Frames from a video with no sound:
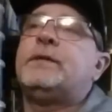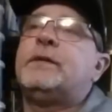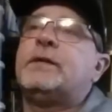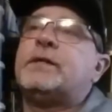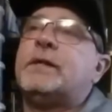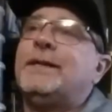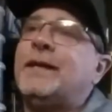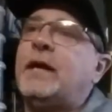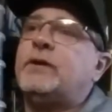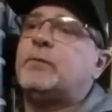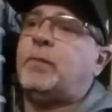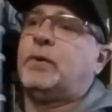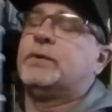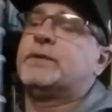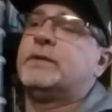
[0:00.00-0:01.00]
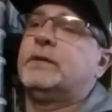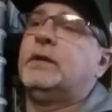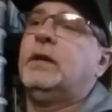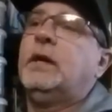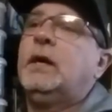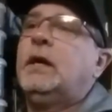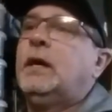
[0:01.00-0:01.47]
He's such a nice
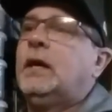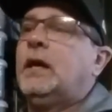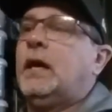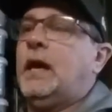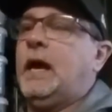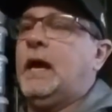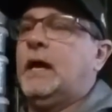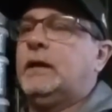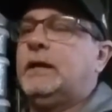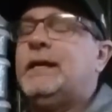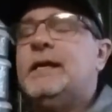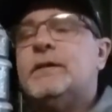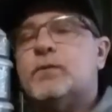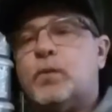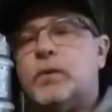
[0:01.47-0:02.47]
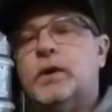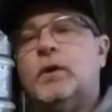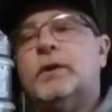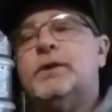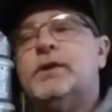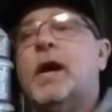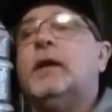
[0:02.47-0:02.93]
person, and he's
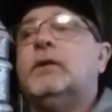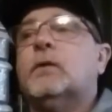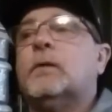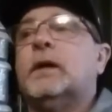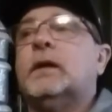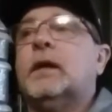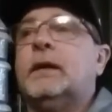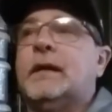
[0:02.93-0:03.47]
real and genuine.